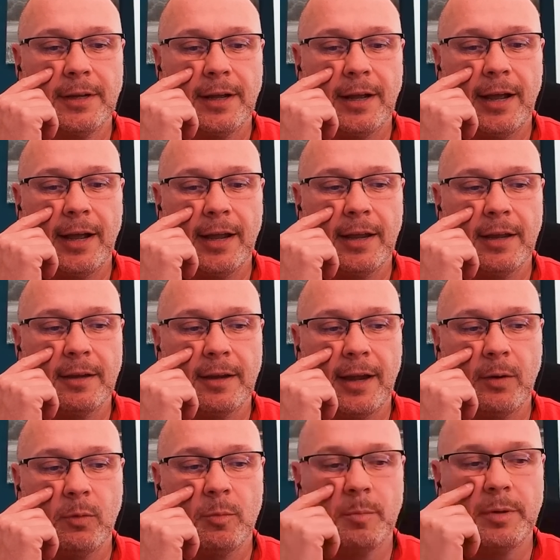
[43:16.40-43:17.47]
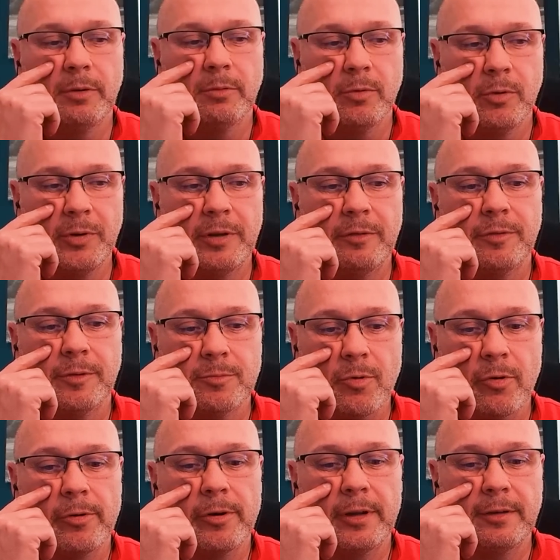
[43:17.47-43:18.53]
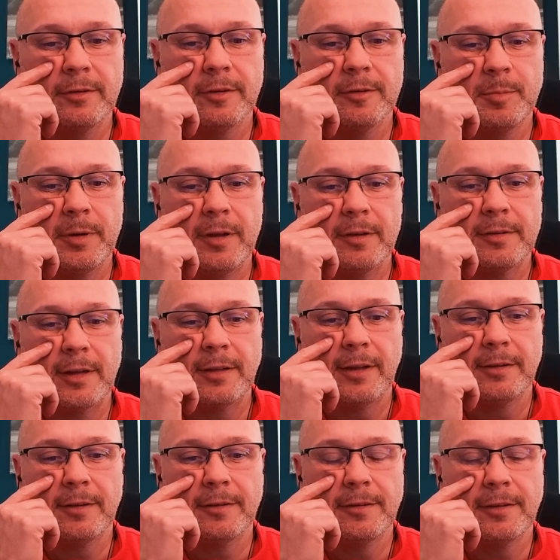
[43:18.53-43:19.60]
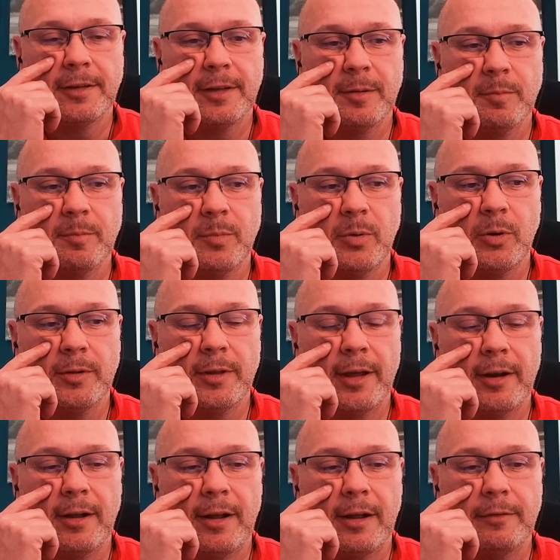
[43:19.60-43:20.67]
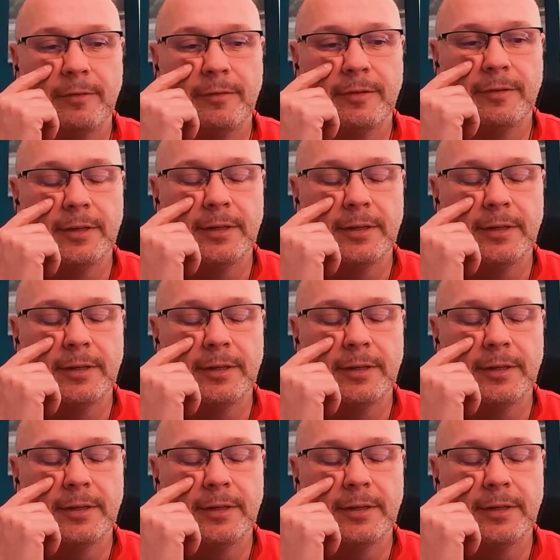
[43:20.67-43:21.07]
I will be rooting for Rory just because I'd like to see him pull that off.